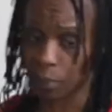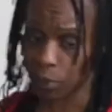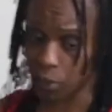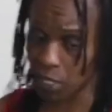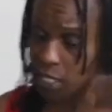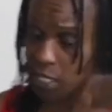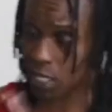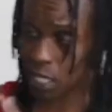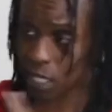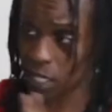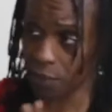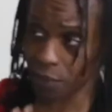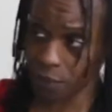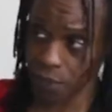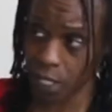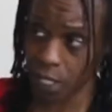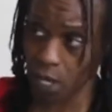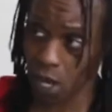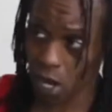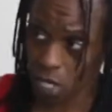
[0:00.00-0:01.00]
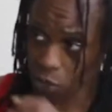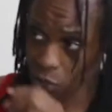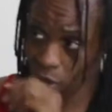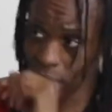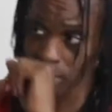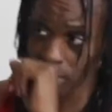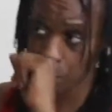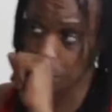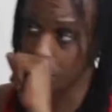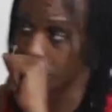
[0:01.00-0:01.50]
to sing in front of large
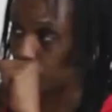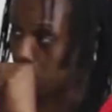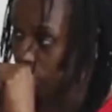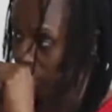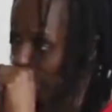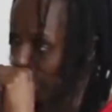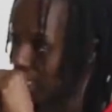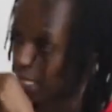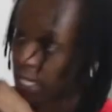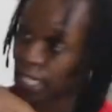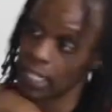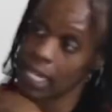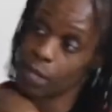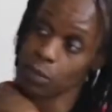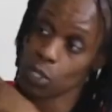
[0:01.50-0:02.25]
crowds of people or nothing like that.